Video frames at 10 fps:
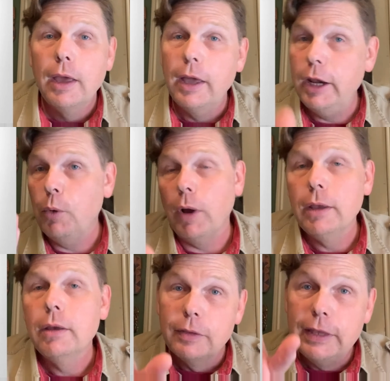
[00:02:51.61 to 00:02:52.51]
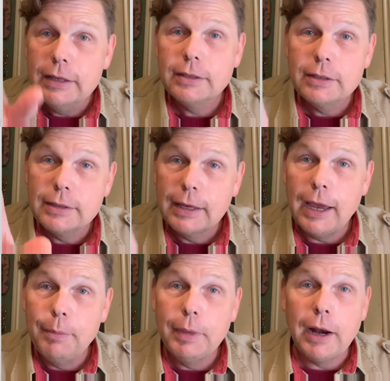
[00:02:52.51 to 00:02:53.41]
Anyway, this is a
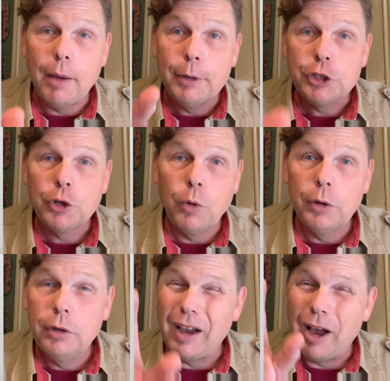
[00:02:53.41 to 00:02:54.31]
game that I'll be showing you.